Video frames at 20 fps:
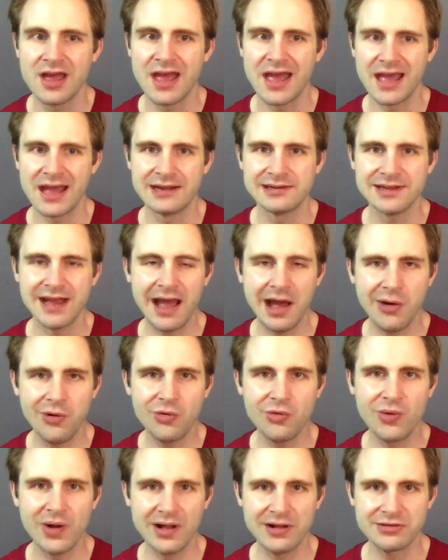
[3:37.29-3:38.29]
and how
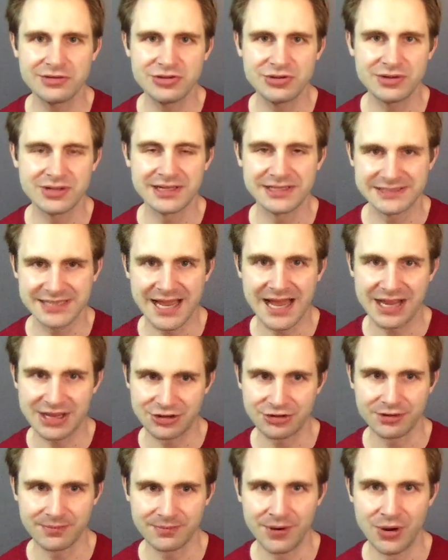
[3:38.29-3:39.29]
well you can attack
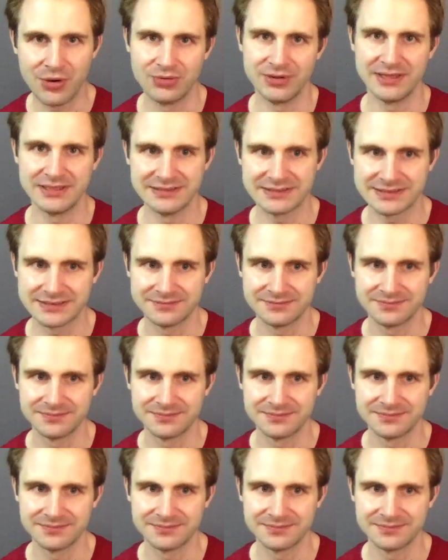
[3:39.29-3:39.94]
your opponent.